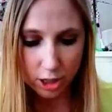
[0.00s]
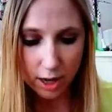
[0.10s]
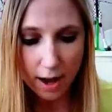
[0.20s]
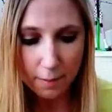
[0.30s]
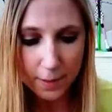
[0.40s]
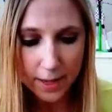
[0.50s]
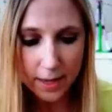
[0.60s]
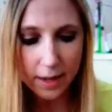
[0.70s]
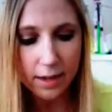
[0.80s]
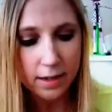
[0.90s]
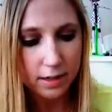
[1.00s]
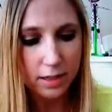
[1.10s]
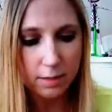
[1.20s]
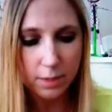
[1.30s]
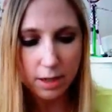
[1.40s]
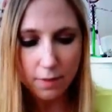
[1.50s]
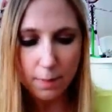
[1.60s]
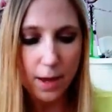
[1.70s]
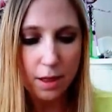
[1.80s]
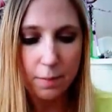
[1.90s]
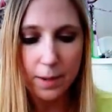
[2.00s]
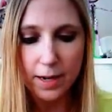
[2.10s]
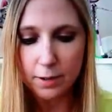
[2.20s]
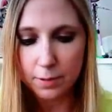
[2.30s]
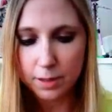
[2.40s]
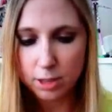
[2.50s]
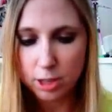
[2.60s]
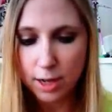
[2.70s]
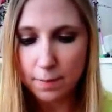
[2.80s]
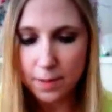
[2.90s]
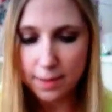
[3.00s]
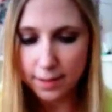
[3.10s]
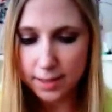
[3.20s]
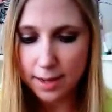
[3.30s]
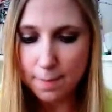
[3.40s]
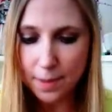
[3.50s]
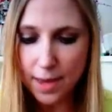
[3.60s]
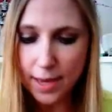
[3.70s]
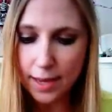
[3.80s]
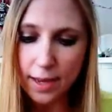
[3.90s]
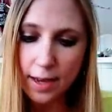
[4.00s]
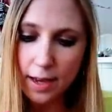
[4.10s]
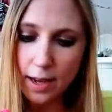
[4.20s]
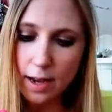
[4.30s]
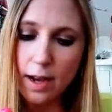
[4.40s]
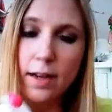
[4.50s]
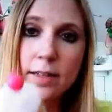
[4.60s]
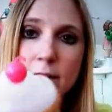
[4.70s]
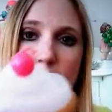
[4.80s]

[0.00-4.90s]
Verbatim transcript: she got me some stuff at Bath and Body Works. She got me this cupcake uh,